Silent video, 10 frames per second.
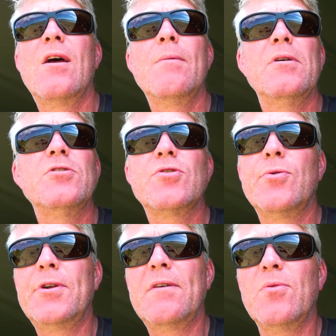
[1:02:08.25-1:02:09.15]
Um, but I just
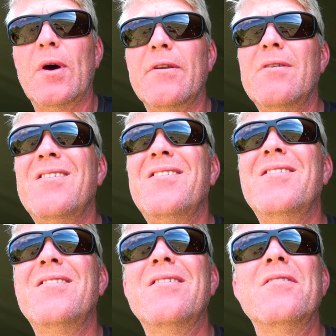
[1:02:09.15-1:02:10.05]
caught another one.
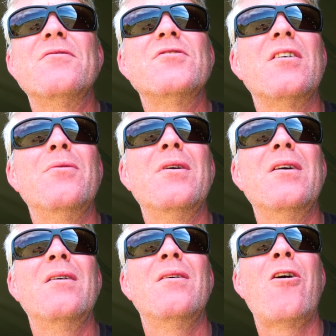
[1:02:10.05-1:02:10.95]
So
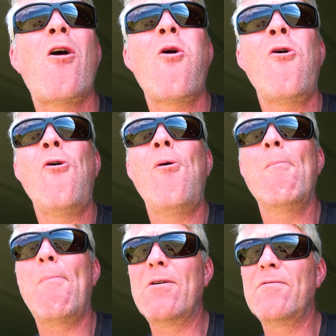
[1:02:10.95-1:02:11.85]
uh,
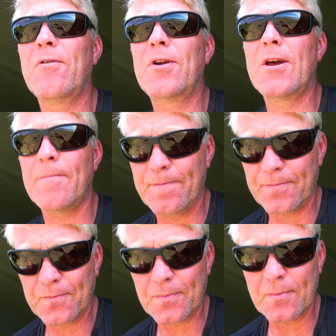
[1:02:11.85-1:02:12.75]
both on, um,
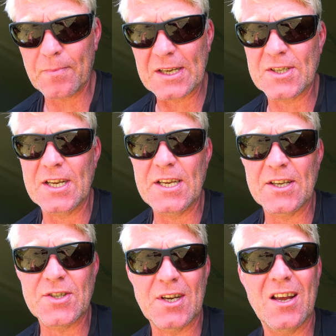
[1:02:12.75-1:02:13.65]
basically
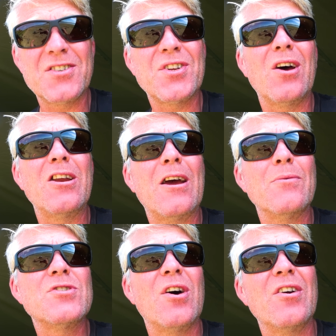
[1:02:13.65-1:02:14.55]
yesterday I started
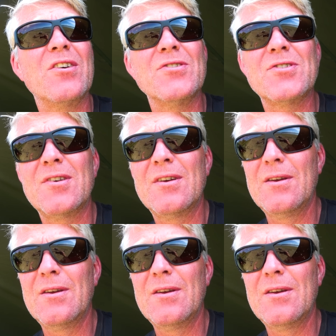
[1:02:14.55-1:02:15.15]
out with tigers,